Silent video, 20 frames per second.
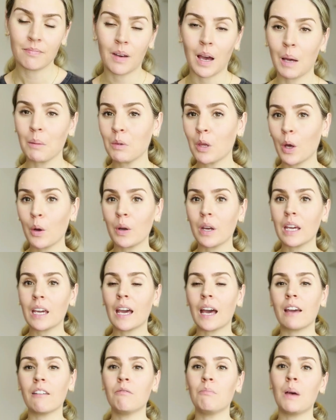I'm Cody.
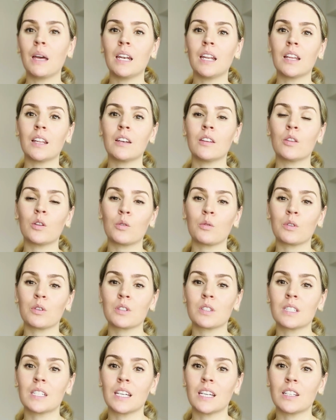I've been in the real estate